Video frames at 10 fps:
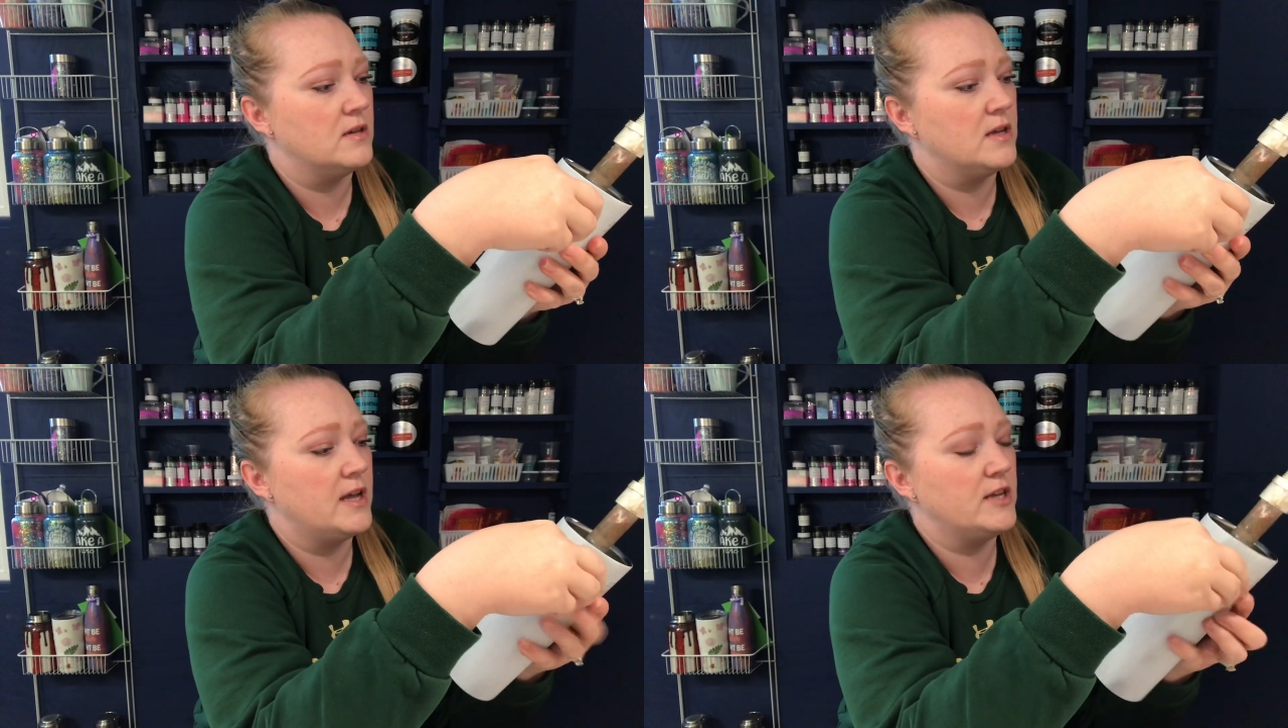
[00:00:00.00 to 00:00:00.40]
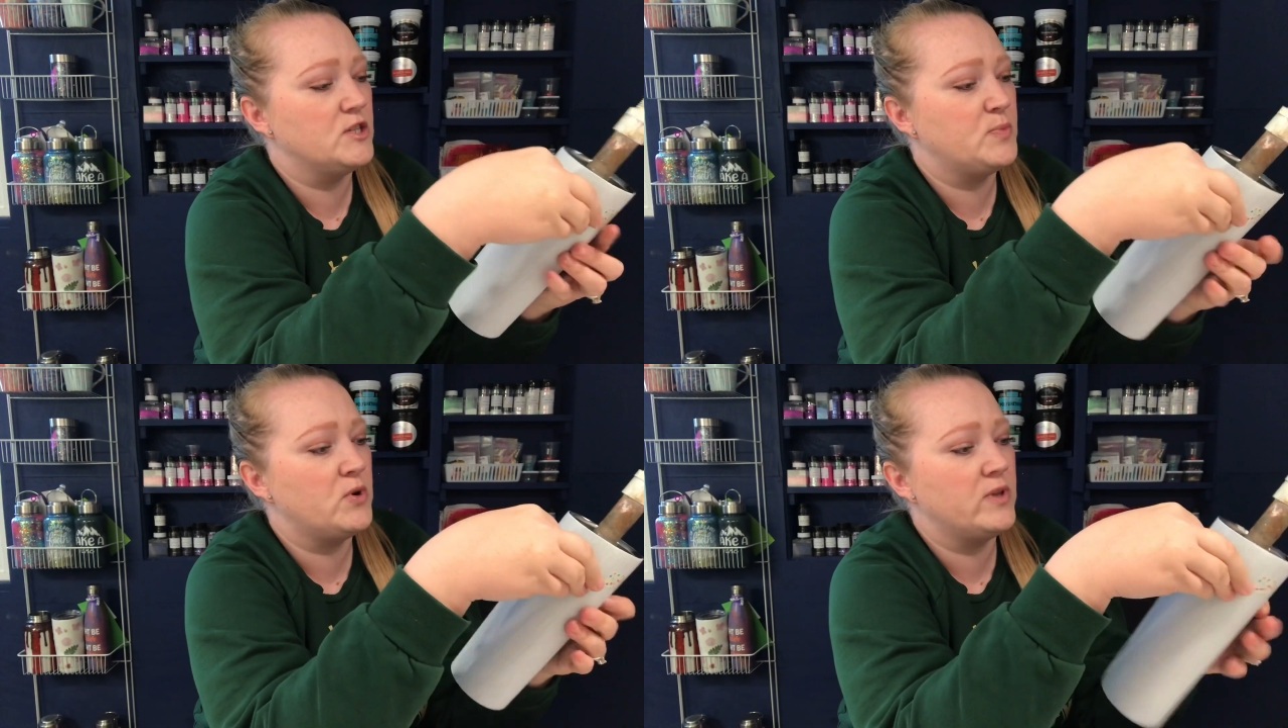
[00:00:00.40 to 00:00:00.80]
And
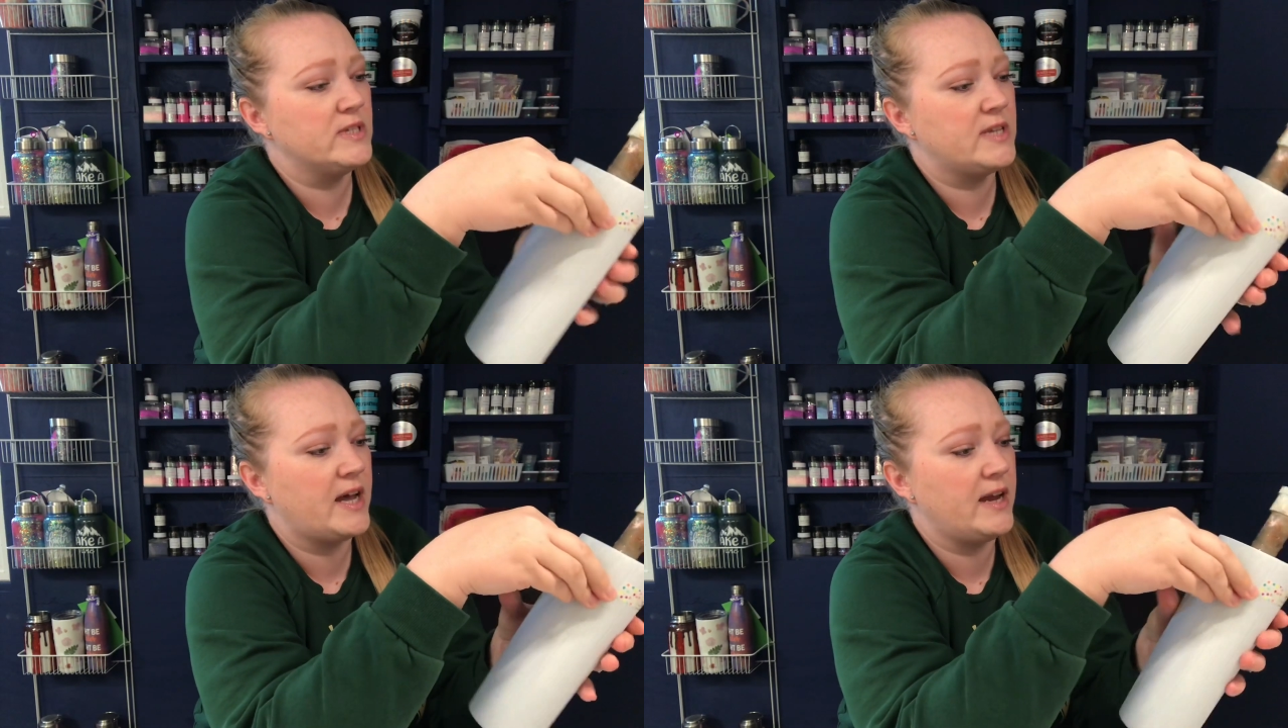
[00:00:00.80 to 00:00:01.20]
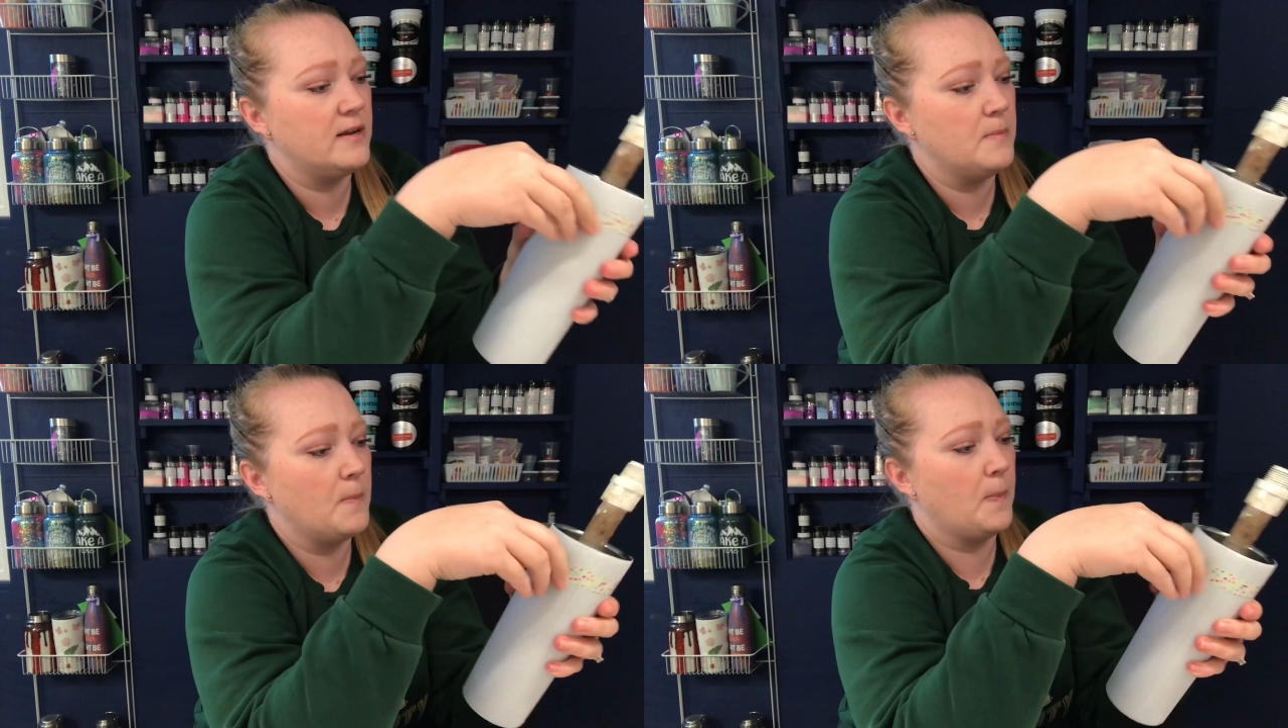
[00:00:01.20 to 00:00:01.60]
just pull it tight
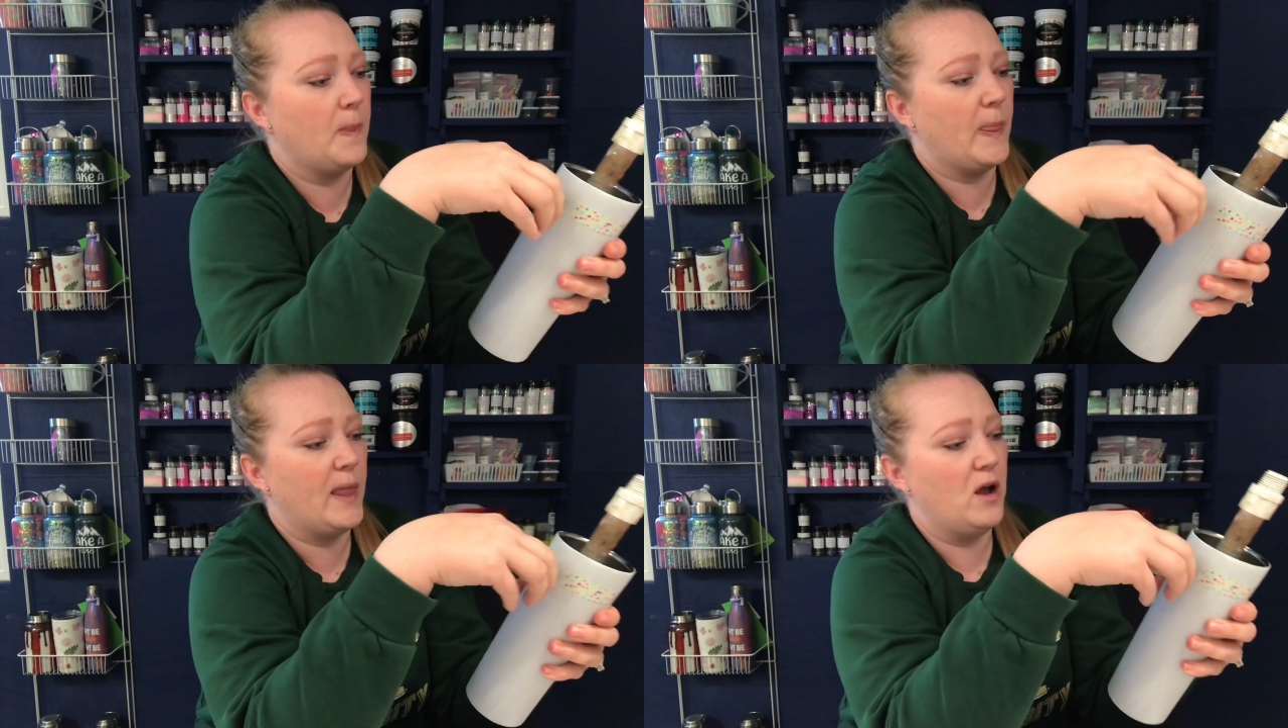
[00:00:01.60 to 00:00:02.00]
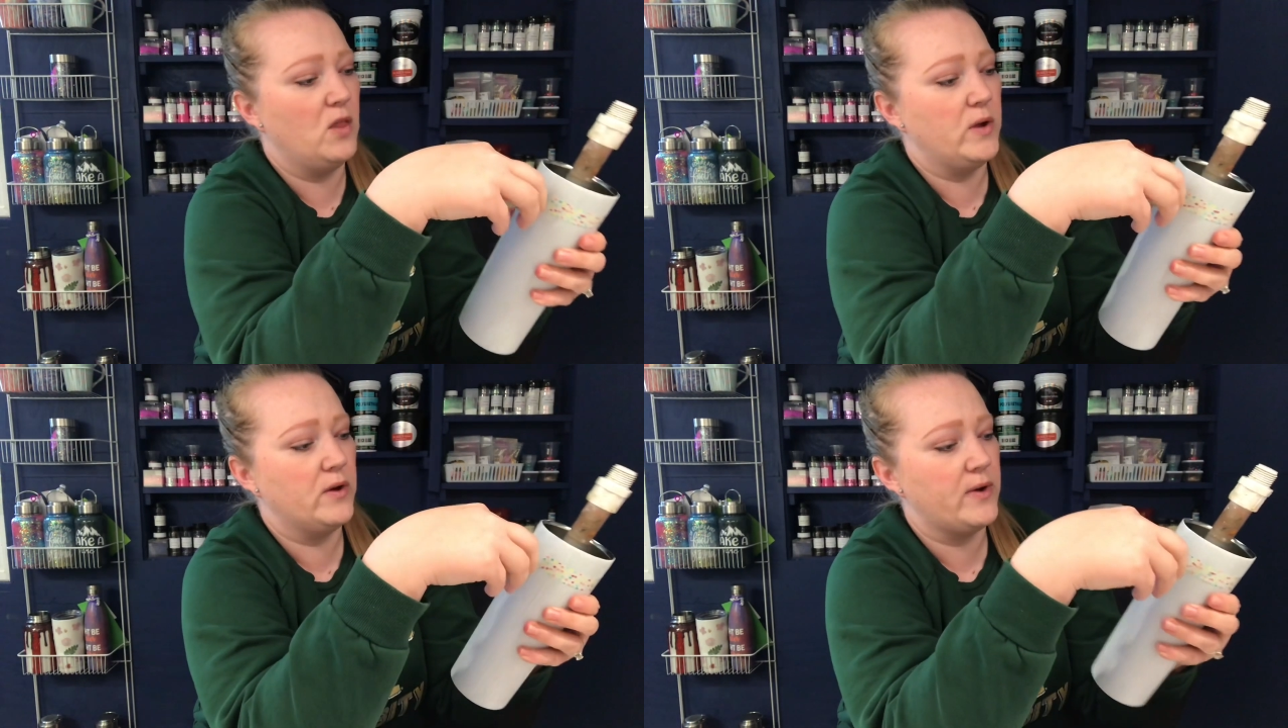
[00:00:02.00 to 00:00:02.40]
all
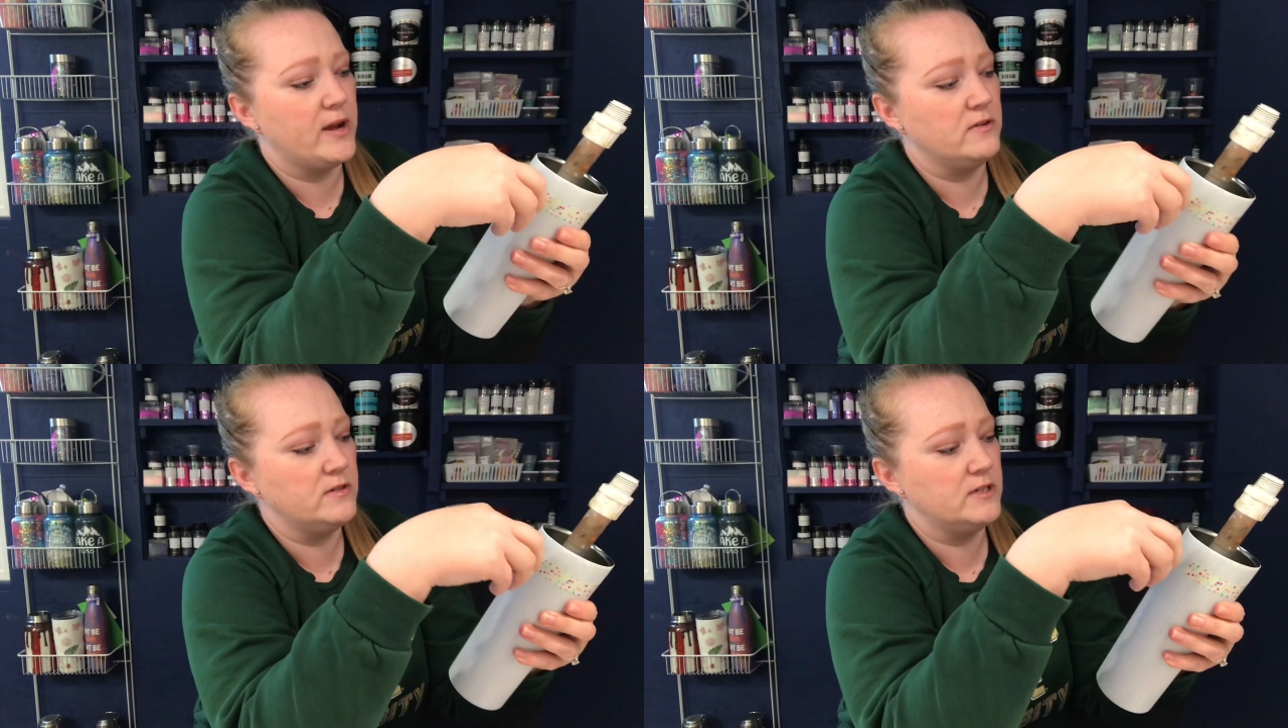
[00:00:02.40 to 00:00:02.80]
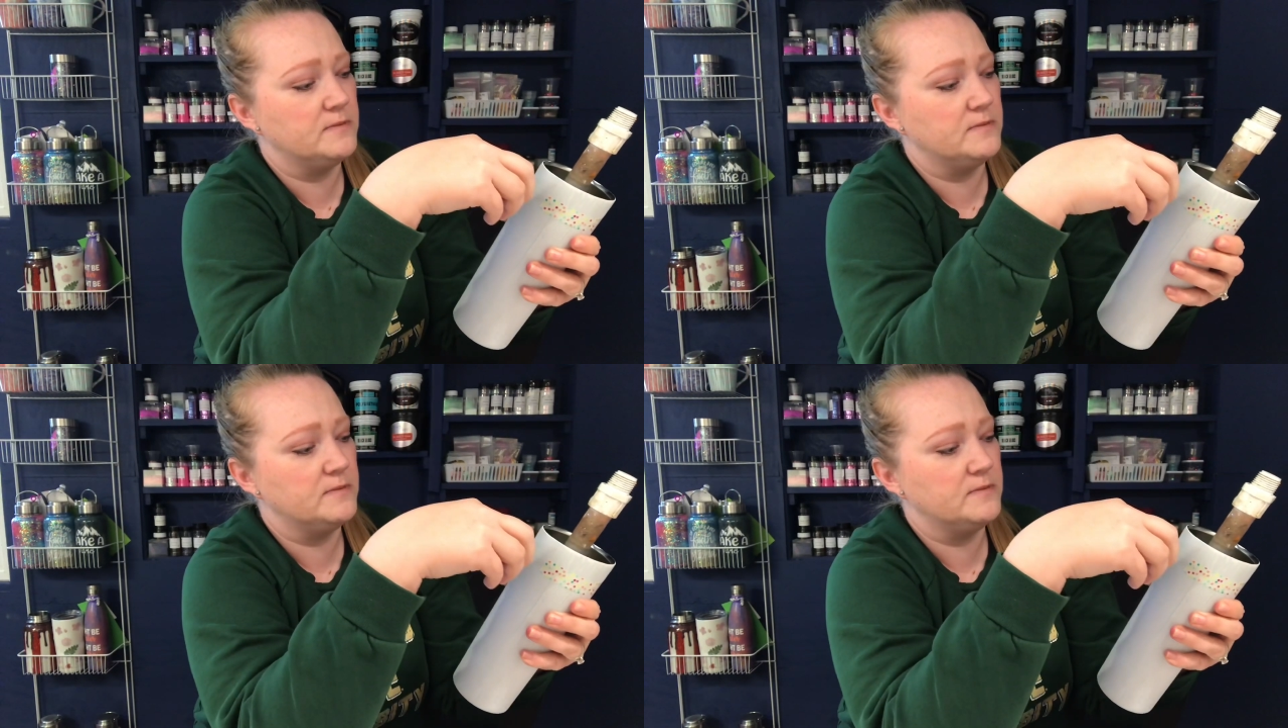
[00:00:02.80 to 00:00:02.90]
the way around.